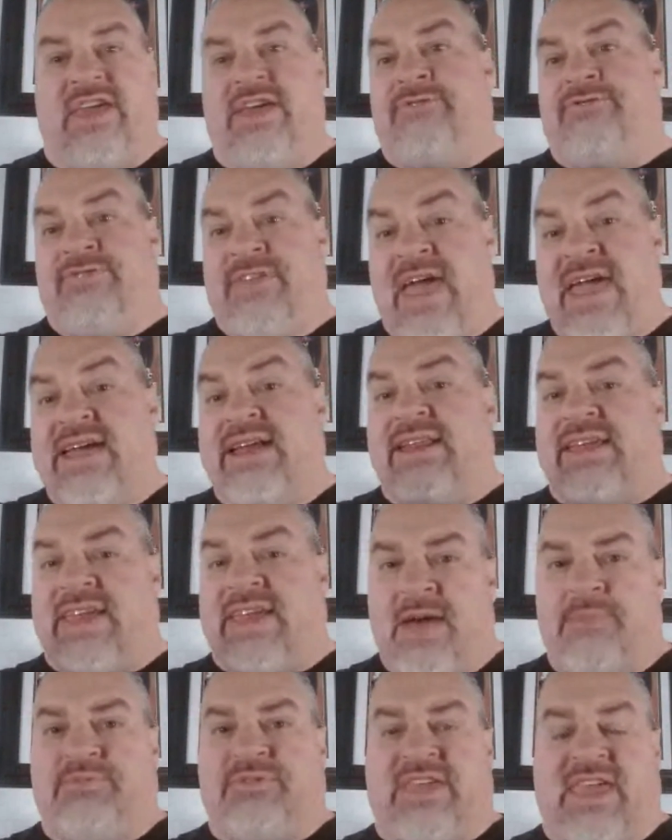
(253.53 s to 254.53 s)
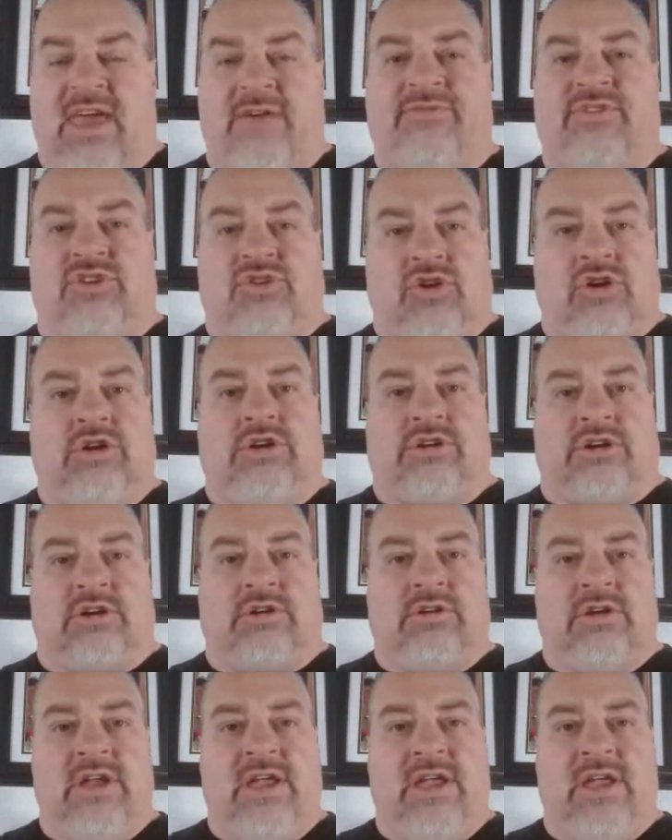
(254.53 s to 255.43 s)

If they had kept Kevin Huerter,